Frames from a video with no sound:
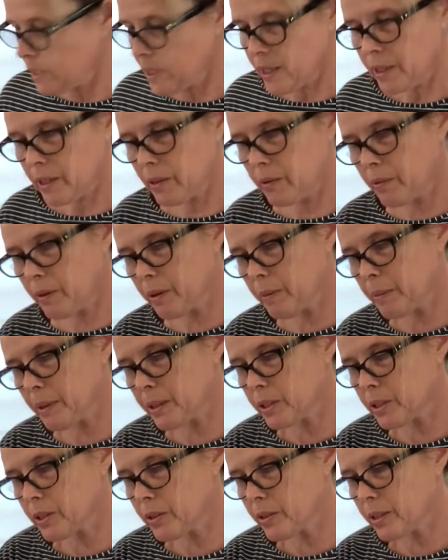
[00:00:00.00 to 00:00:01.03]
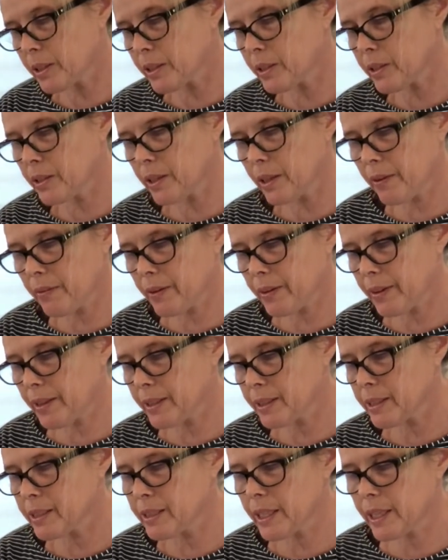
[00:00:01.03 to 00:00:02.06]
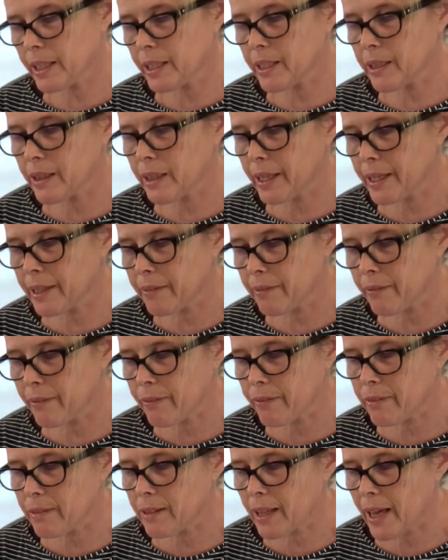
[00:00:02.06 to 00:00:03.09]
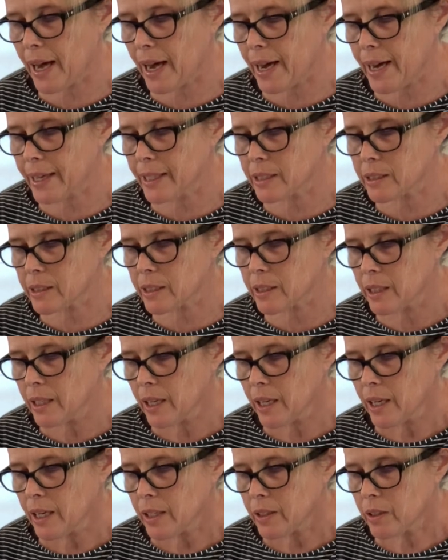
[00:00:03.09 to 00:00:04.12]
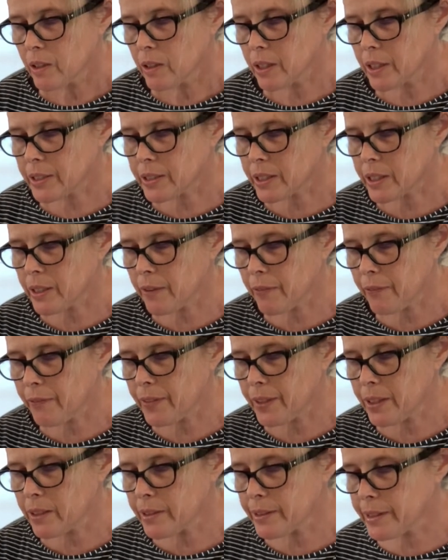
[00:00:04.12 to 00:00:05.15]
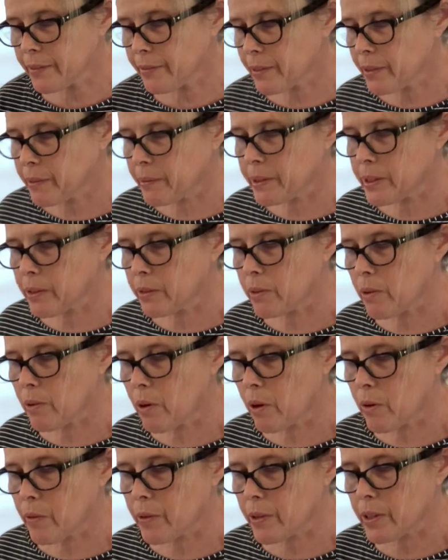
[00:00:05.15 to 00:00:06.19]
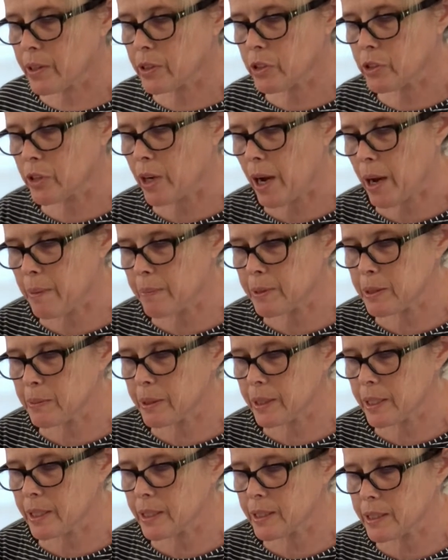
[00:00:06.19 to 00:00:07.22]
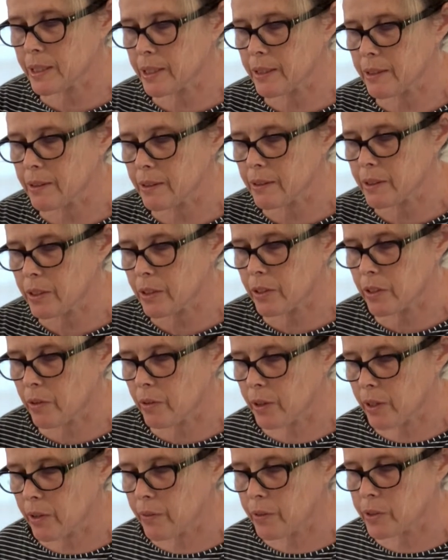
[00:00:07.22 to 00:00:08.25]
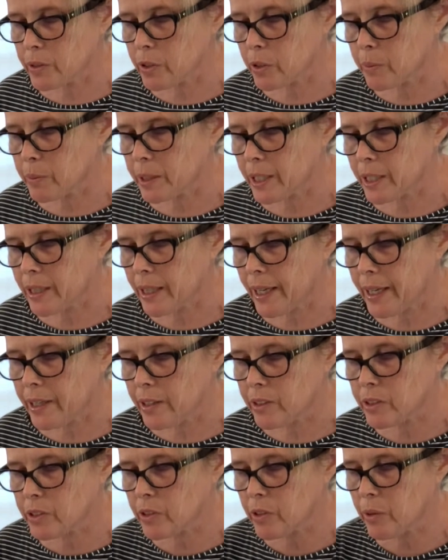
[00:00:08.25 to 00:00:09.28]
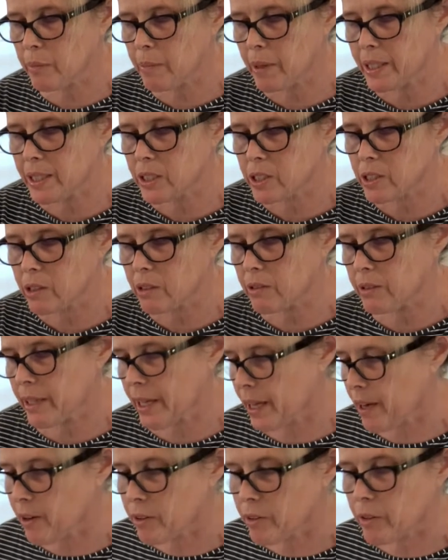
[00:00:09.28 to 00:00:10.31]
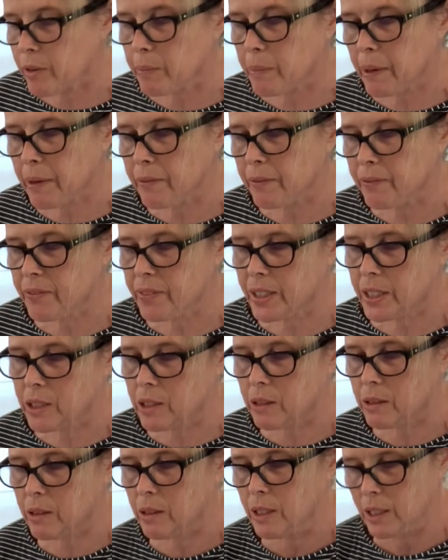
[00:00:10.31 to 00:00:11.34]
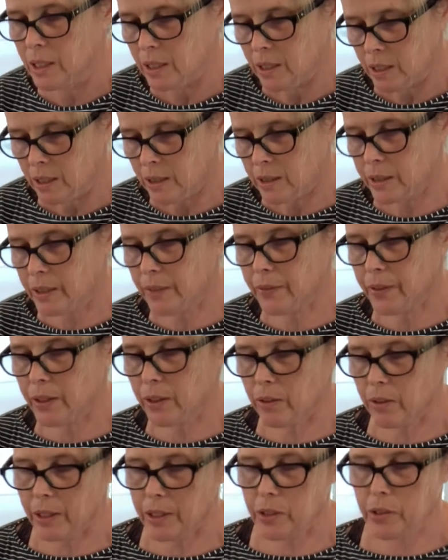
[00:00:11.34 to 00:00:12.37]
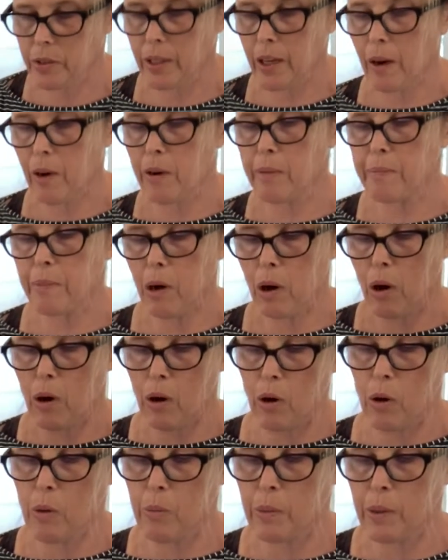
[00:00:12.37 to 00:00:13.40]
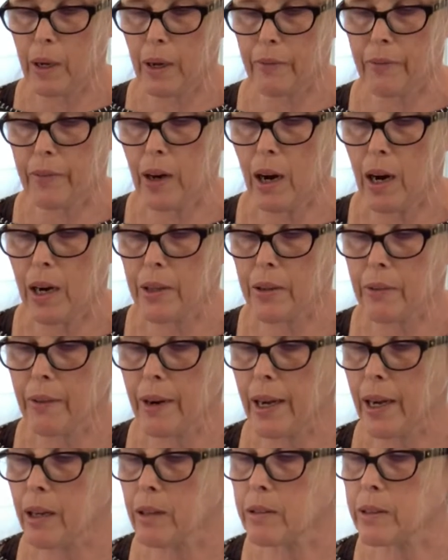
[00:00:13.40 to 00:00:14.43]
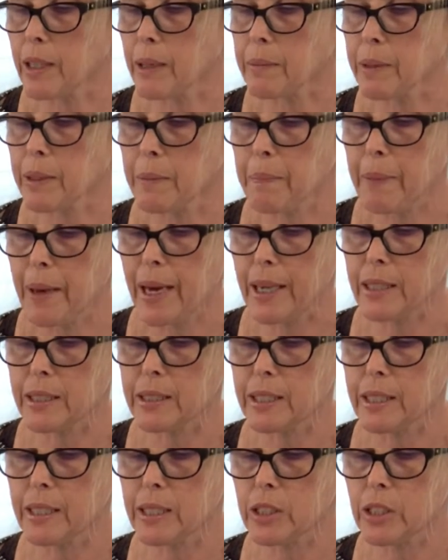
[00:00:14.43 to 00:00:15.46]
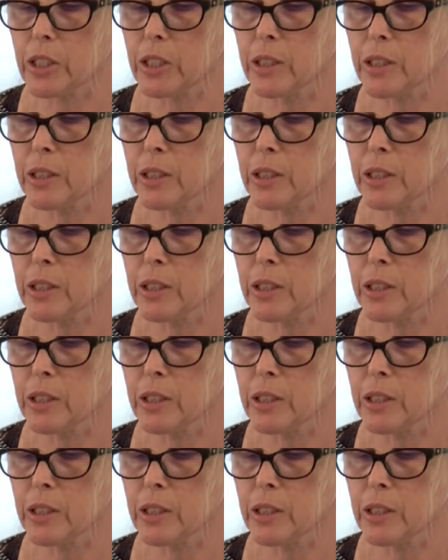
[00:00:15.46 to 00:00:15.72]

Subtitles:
You want to make sure that everything's laying flat. It's going to feel different when you go over the straps, because you're going over so many layers, so it might slow down or it might feel different. Okay, so now I've gone around. I'm going to back stitch,